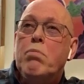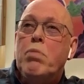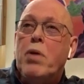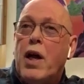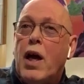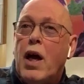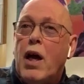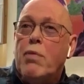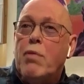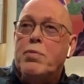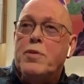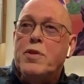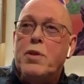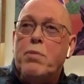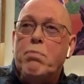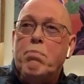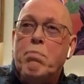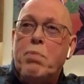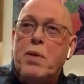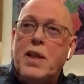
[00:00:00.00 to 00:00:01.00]
perhaps
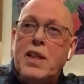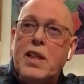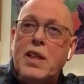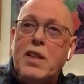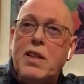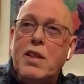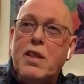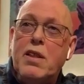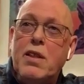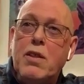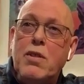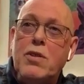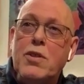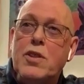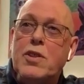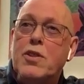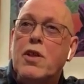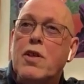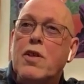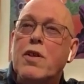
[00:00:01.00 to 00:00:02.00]
a bit on
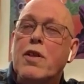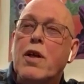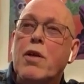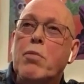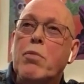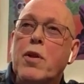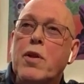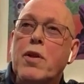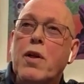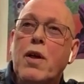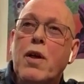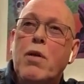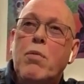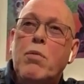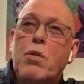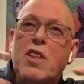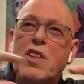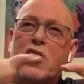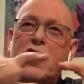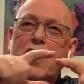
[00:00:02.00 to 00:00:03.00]
the Sunday, but,
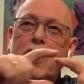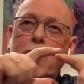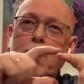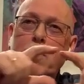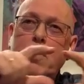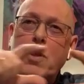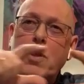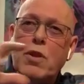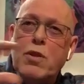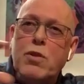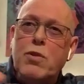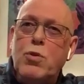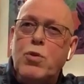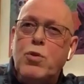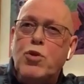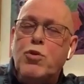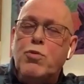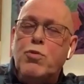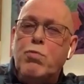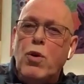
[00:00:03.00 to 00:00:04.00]
but the strips are
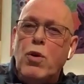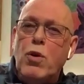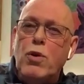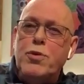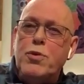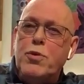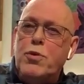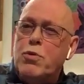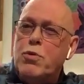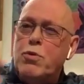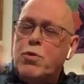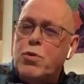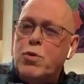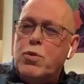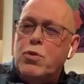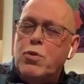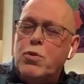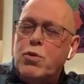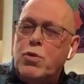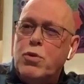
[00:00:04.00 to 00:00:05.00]
too small to
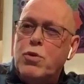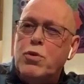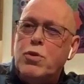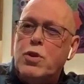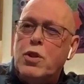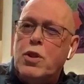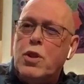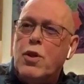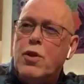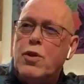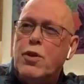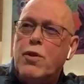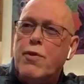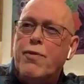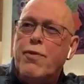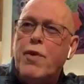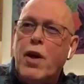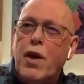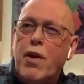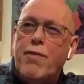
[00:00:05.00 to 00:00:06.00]
to use a lot of
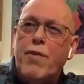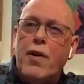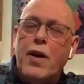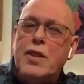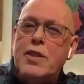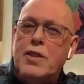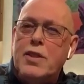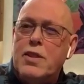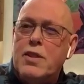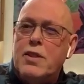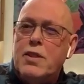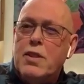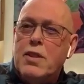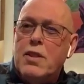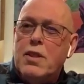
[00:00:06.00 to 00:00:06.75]
effects.